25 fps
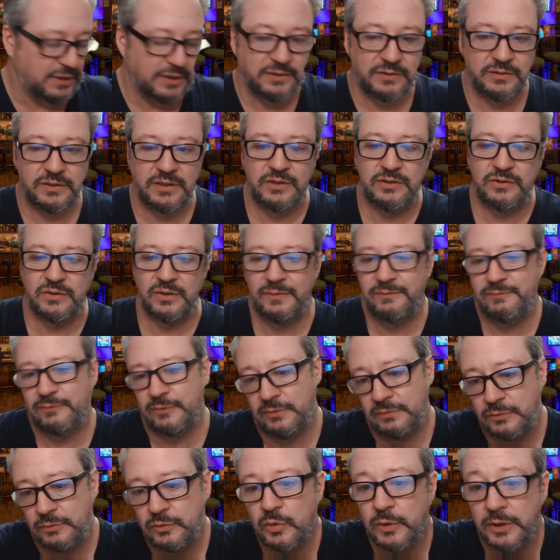decent
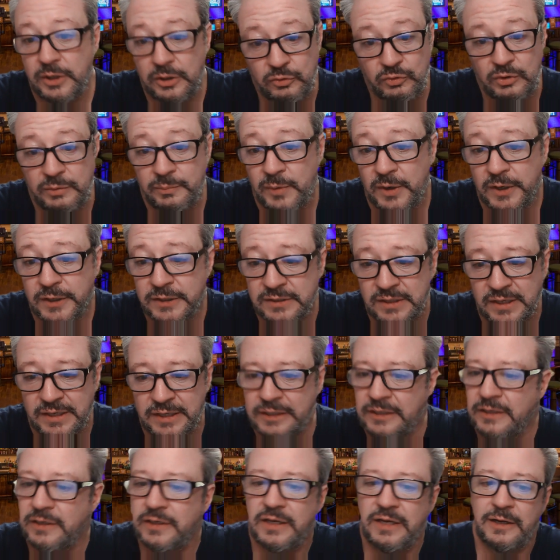for 23 bucks. Hey,
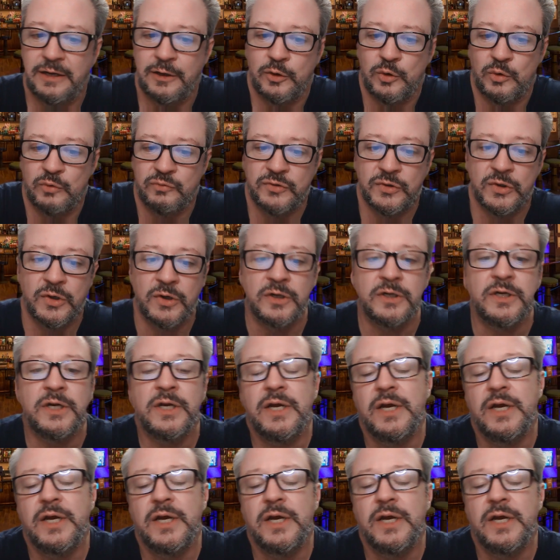you can't go wrong.